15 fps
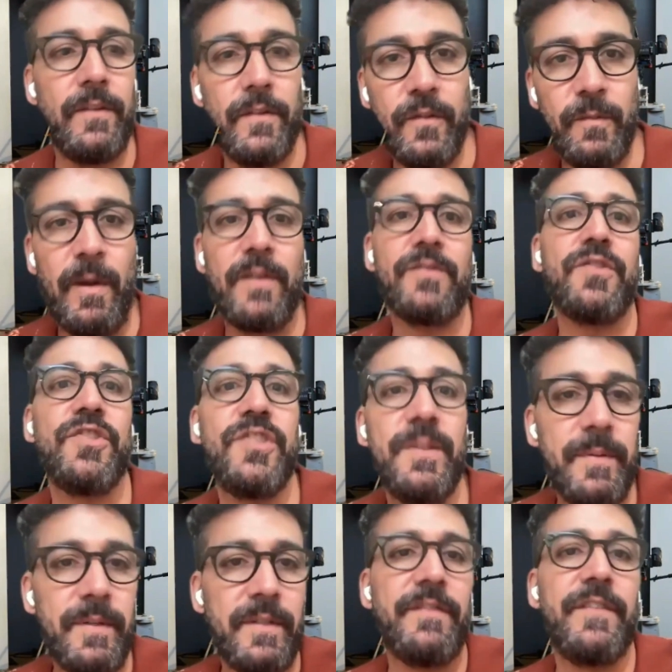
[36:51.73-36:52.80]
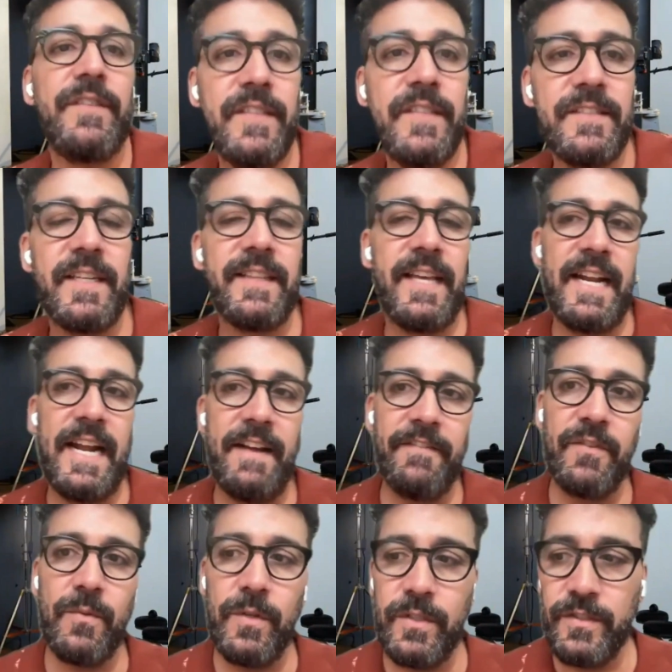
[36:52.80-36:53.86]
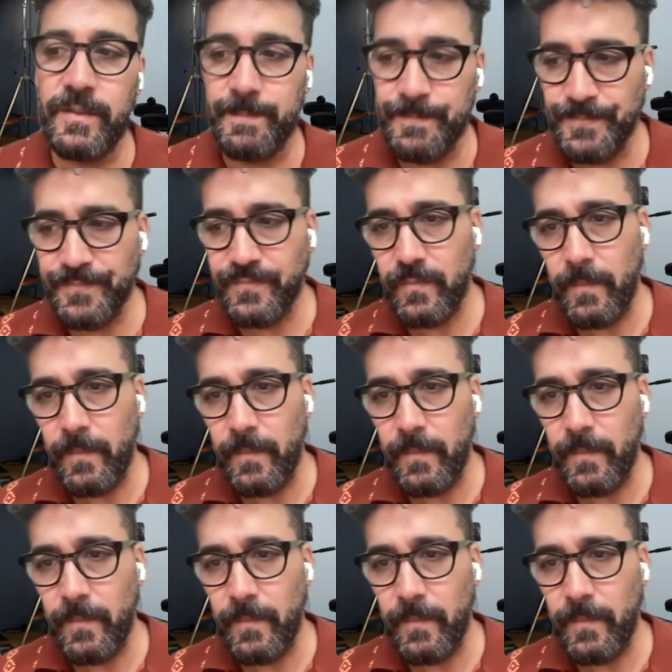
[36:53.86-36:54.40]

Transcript: you know sponsorship and different things like that afterwards.